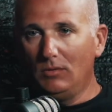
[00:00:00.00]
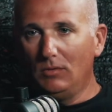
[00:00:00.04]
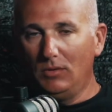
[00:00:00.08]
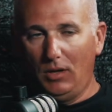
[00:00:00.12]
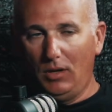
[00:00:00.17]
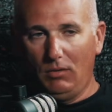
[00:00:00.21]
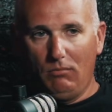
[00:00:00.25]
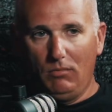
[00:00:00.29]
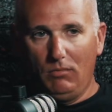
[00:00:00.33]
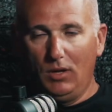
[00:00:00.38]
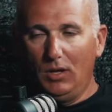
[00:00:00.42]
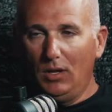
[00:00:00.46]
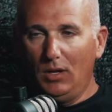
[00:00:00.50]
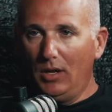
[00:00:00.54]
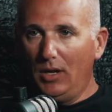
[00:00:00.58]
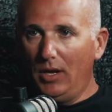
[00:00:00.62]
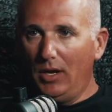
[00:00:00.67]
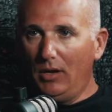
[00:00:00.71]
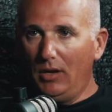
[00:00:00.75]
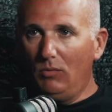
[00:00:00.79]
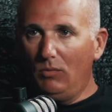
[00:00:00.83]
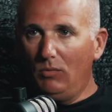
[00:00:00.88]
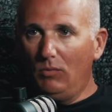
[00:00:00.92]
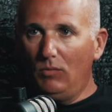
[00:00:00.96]
Yep.
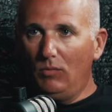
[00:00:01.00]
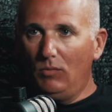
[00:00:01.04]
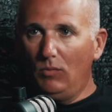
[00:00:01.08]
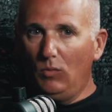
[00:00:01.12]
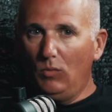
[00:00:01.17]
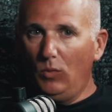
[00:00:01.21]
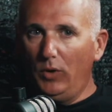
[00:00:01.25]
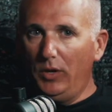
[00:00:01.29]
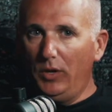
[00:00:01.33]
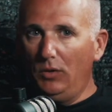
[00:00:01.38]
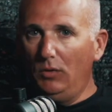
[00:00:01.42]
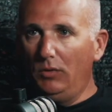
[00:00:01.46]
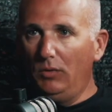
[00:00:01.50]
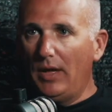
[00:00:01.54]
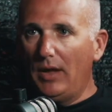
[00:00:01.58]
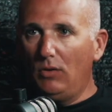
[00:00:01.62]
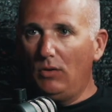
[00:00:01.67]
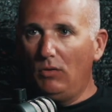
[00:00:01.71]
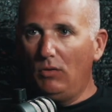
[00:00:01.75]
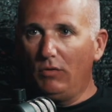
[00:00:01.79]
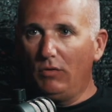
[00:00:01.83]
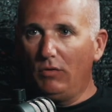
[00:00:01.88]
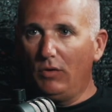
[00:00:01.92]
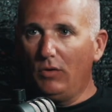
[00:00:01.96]
And we do that
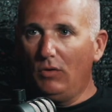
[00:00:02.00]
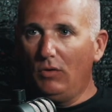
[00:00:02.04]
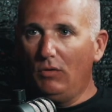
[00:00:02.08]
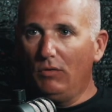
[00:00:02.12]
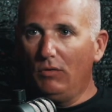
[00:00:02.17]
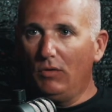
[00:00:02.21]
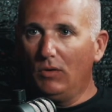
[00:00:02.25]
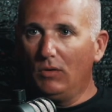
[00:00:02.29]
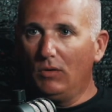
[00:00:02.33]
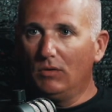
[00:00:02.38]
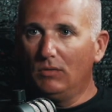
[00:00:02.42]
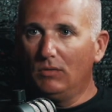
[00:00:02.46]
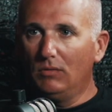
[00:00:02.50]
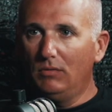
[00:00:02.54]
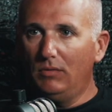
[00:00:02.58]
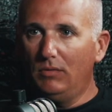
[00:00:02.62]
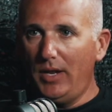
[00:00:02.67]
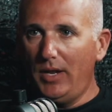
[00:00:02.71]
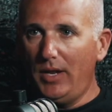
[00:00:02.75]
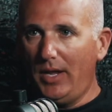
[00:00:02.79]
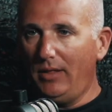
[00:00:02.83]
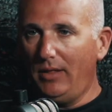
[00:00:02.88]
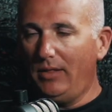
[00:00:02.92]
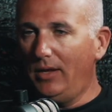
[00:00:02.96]
over and over
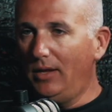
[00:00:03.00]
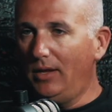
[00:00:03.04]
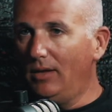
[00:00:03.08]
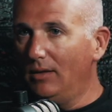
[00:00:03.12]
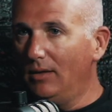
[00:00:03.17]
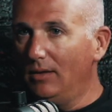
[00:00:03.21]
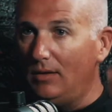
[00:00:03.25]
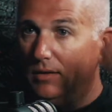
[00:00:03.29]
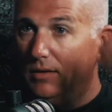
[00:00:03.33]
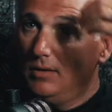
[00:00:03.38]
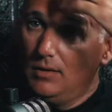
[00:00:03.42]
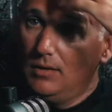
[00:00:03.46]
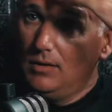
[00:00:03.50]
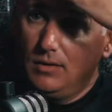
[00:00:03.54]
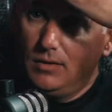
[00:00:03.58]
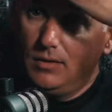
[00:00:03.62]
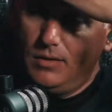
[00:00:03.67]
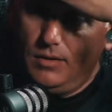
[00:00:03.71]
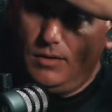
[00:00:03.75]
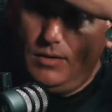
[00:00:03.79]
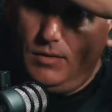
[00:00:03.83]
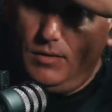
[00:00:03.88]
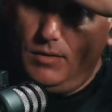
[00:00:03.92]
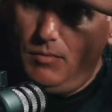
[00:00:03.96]
daily.
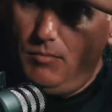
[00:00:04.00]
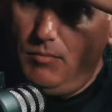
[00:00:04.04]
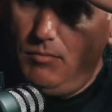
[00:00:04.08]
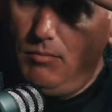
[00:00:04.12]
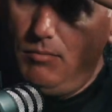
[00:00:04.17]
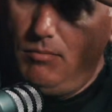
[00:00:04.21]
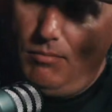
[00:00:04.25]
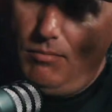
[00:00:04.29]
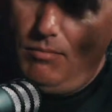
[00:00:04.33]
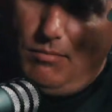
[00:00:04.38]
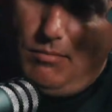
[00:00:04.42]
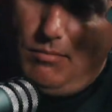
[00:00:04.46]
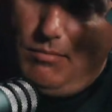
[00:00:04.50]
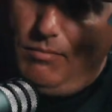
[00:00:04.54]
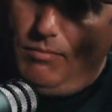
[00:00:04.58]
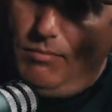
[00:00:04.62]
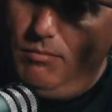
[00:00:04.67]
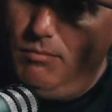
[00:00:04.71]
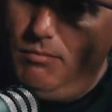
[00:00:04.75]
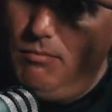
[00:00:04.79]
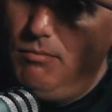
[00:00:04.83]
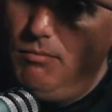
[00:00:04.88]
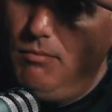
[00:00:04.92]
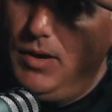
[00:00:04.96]
Mm-hmm.
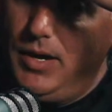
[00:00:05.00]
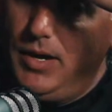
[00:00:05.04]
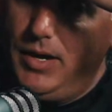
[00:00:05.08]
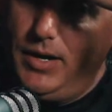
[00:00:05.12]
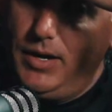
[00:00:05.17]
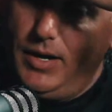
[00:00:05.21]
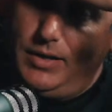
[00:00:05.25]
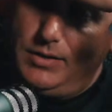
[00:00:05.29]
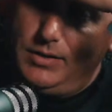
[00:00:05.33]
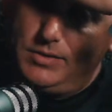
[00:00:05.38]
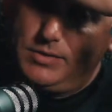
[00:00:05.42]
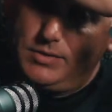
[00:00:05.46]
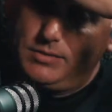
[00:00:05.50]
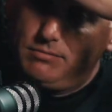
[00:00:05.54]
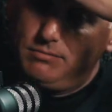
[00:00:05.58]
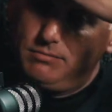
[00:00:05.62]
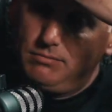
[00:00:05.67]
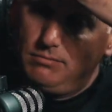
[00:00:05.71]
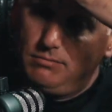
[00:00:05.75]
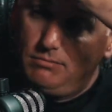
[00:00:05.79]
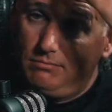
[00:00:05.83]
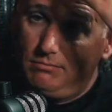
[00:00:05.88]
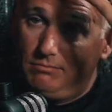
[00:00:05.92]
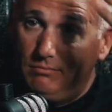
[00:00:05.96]
And that's
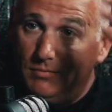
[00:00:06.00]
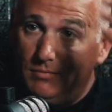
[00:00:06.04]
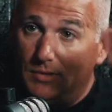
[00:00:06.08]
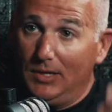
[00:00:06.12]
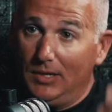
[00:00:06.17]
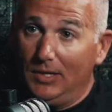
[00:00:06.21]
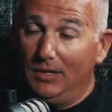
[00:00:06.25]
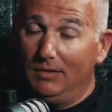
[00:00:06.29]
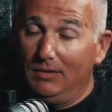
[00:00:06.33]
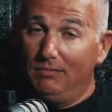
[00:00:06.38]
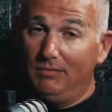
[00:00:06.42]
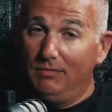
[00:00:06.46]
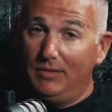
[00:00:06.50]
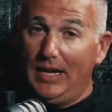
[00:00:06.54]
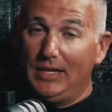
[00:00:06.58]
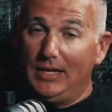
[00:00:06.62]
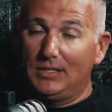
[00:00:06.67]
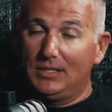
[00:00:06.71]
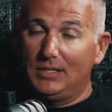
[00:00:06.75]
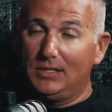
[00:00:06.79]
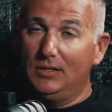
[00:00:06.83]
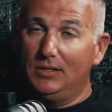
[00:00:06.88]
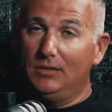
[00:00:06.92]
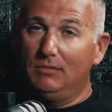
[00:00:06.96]

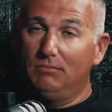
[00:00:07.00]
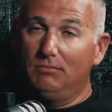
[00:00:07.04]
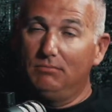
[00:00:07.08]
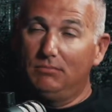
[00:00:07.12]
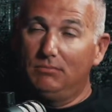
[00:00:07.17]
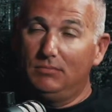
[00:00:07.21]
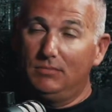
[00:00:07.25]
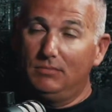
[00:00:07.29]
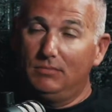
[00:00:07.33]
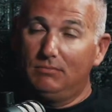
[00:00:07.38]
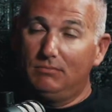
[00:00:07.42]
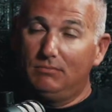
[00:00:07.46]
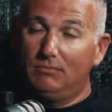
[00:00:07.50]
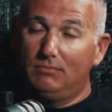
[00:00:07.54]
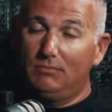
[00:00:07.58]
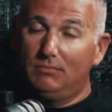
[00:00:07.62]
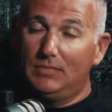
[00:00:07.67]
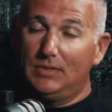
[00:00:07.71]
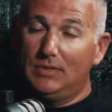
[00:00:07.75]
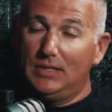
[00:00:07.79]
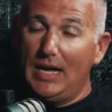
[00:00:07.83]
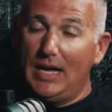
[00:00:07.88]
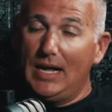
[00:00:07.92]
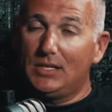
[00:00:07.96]
the
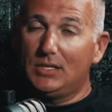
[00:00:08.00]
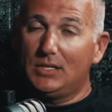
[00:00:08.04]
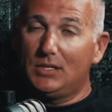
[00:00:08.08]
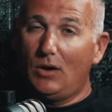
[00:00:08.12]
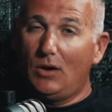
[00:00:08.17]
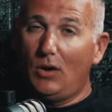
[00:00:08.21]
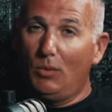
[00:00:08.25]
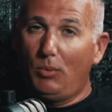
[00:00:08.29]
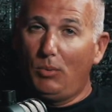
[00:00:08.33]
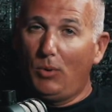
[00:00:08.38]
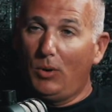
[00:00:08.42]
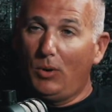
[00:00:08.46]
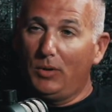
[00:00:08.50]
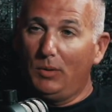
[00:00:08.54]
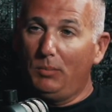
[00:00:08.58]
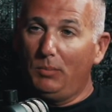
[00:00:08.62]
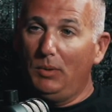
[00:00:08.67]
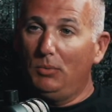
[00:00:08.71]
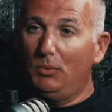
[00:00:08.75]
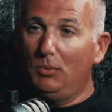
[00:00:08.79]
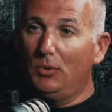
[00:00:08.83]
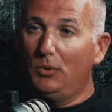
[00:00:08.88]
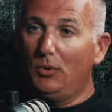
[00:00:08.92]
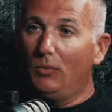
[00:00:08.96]
hard part, that
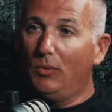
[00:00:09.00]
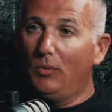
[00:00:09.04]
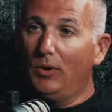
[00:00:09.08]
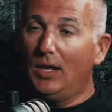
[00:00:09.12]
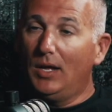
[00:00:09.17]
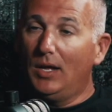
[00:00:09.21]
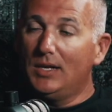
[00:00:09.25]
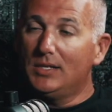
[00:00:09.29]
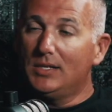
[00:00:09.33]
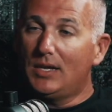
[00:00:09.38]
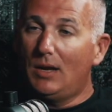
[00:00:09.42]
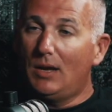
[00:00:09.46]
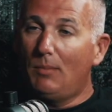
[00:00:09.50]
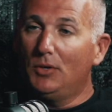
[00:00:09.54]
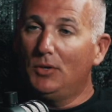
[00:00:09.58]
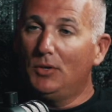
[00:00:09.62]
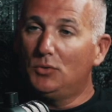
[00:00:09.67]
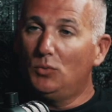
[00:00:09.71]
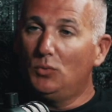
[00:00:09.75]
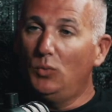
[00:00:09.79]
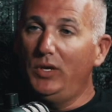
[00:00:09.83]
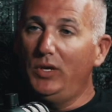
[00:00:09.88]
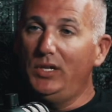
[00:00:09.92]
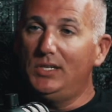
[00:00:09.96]
people don't realize how much
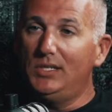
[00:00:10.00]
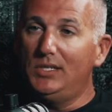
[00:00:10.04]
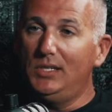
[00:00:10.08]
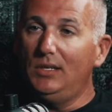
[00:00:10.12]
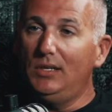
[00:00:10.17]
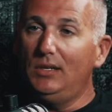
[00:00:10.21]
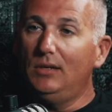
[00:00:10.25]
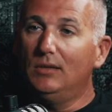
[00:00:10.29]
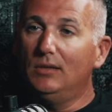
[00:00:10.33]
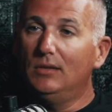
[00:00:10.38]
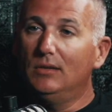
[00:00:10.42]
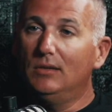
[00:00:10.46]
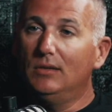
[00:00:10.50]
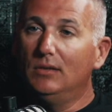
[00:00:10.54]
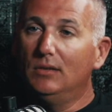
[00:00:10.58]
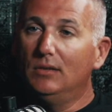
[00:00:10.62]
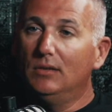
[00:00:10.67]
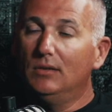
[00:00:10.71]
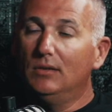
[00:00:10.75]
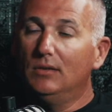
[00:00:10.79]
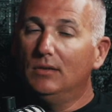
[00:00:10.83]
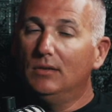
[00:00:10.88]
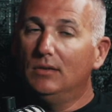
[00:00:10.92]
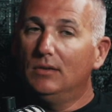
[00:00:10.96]
we see.
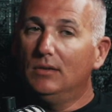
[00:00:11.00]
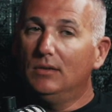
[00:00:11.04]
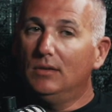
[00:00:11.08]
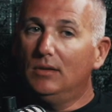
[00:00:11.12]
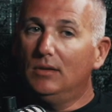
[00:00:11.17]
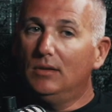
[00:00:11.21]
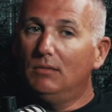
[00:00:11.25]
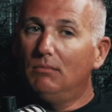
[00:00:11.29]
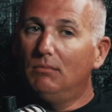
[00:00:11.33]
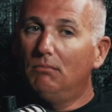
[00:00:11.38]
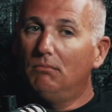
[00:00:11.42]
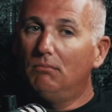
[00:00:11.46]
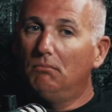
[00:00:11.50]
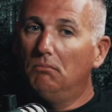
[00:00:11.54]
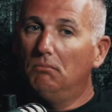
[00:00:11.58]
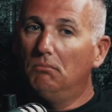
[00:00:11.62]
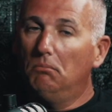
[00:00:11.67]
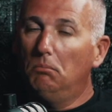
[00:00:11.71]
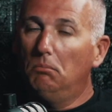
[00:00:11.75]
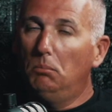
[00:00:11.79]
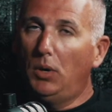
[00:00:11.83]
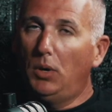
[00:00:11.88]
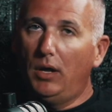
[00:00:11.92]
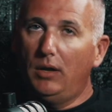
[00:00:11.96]
Mm-hmm.
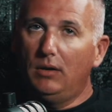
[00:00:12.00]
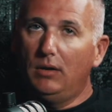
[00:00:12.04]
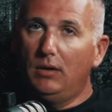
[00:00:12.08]
But